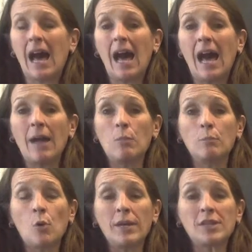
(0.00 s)
I'm
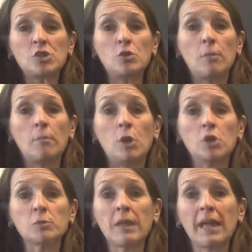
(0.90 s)
going to
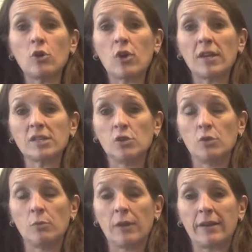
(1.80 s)
multiply across the
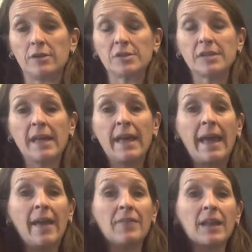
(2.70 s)
numerators,
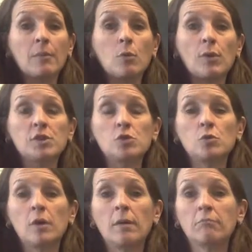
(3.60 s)
and then I'm going
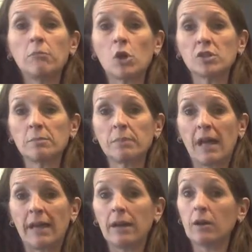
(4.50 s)
to
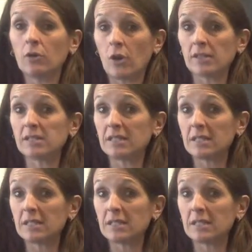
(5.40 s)
multiply across the